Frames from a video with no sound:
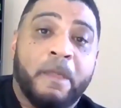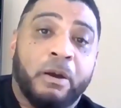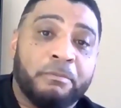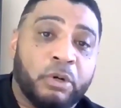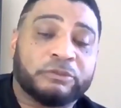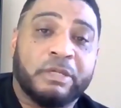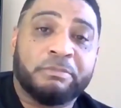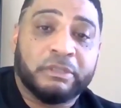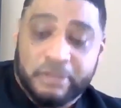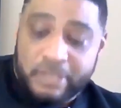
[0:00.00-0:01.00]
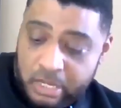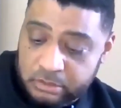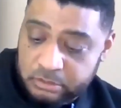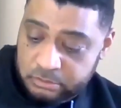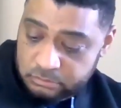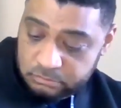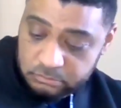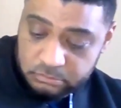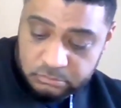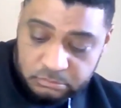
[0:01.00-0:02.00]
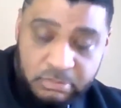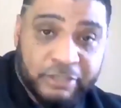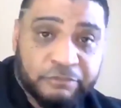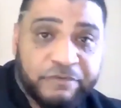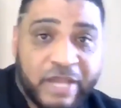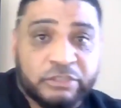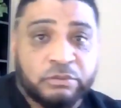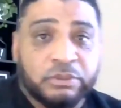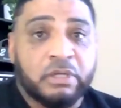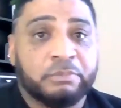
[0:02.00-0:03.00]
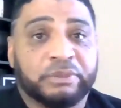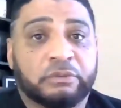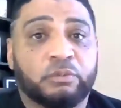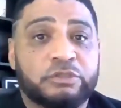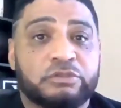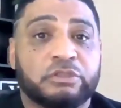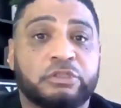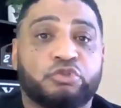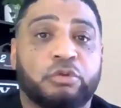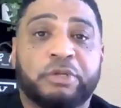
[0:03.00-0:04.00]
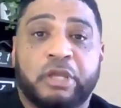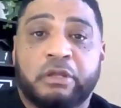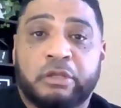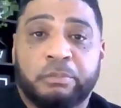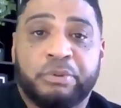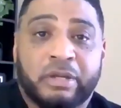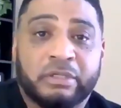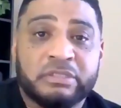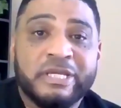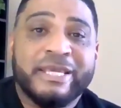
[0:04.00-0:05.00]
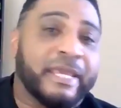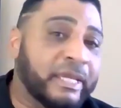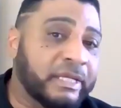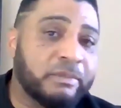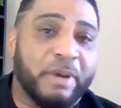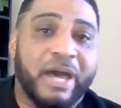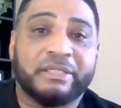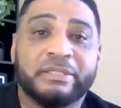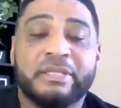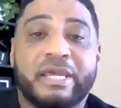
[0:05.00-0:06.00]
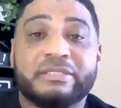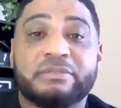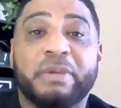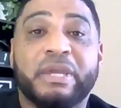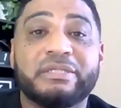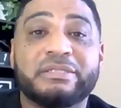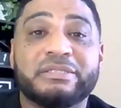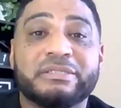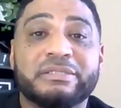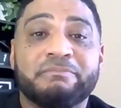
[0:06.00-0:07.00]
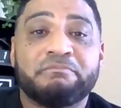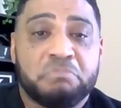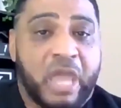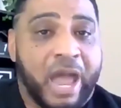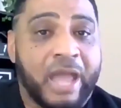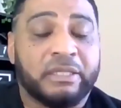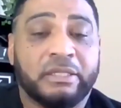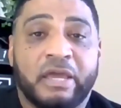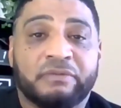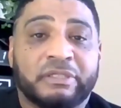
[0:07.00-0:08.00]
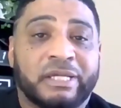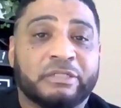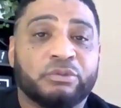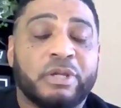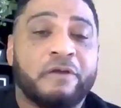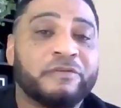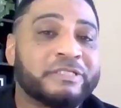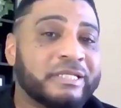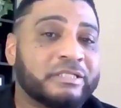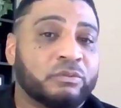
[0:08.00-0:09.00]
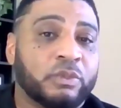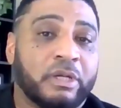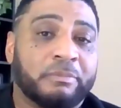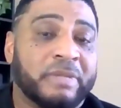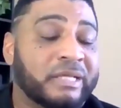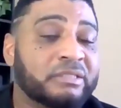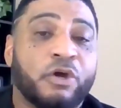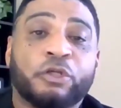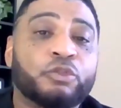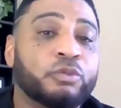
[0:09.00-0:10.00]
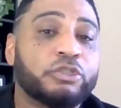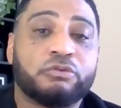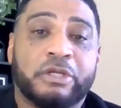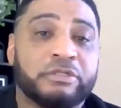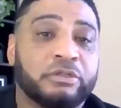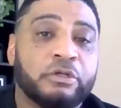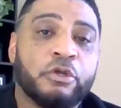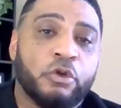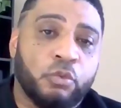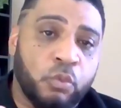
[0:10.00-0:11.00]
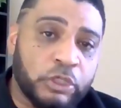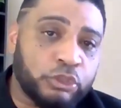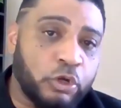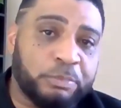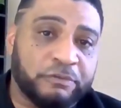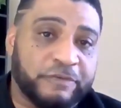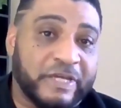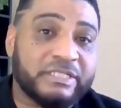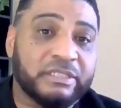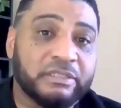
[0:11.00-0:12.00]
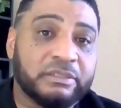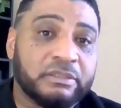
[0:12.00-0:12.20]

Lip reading: a multi-million-dollar manufacturing company. We used to distribute hair care products. Anybody in that space, I can have a natural conversation with. I'm not talking to a stranger. What's your profession?